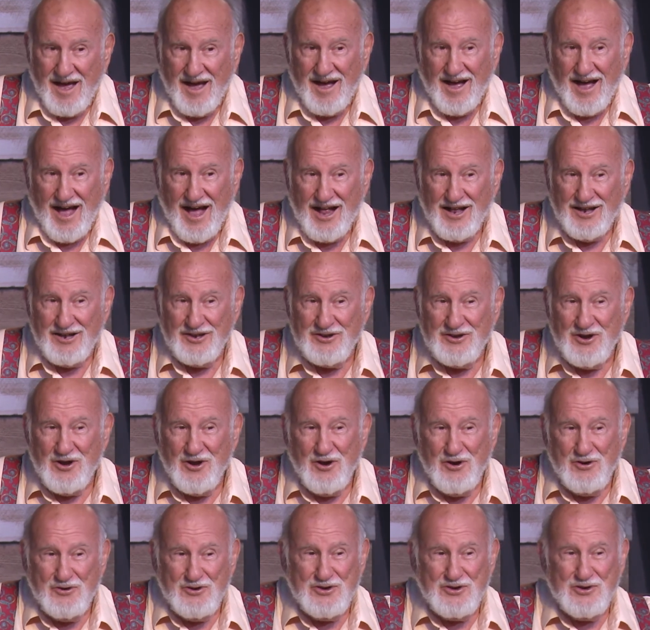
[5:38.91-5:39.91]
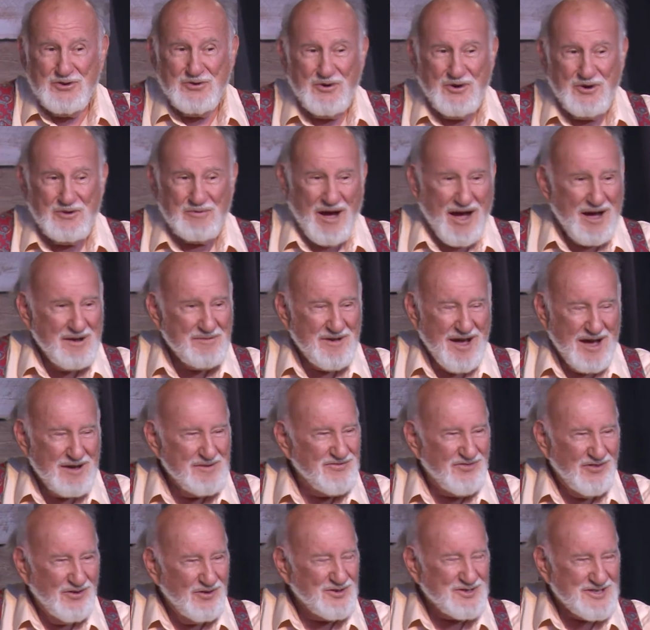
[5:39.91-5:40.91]
I'll know you.
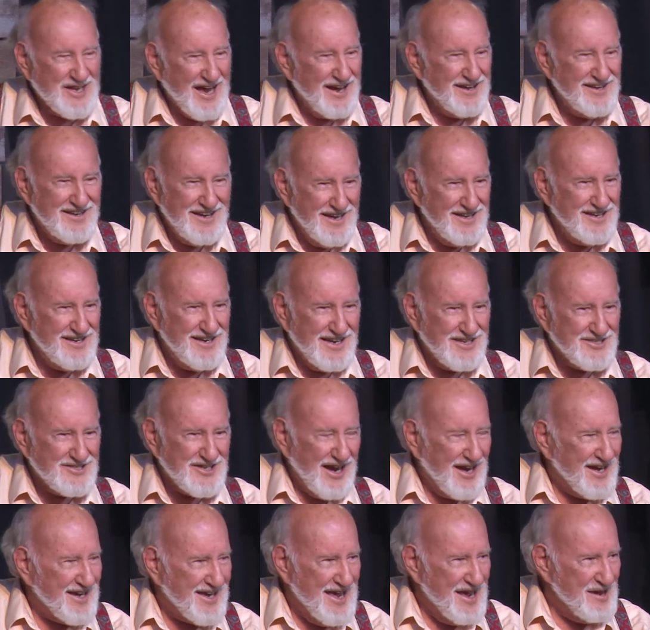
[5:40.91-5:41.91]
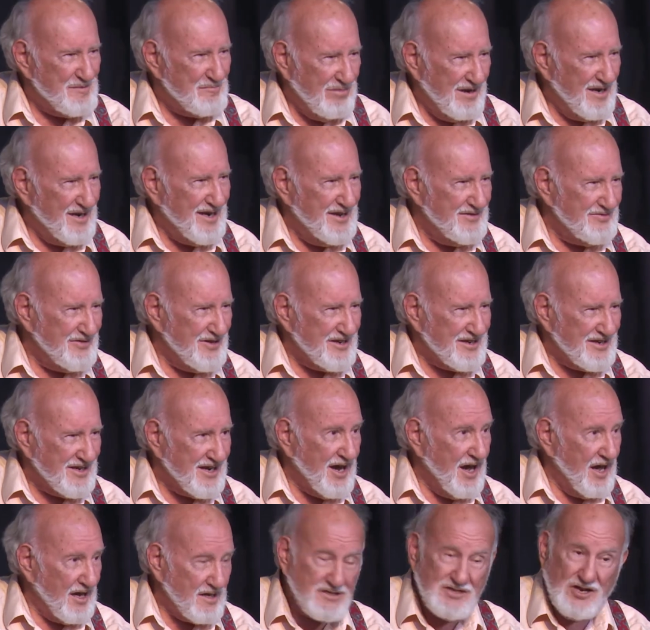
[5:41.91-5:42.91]
Folks, I did this. I can't believe it. And
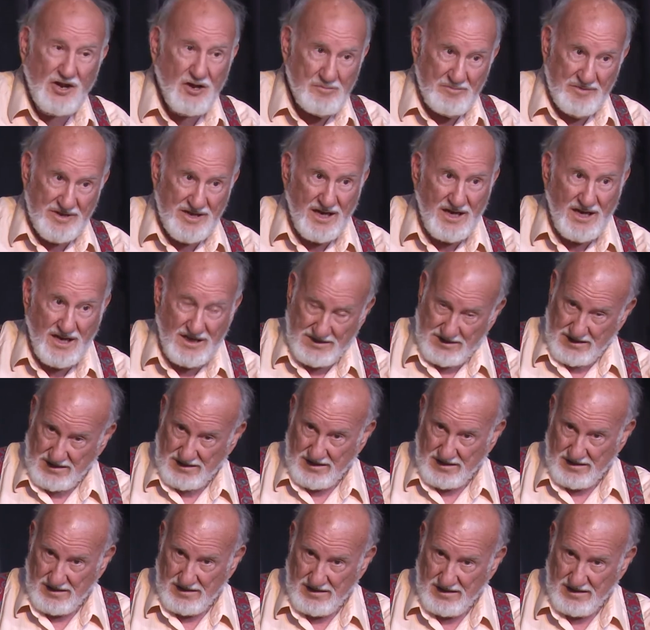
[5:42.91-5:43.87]
God taught me a lesson.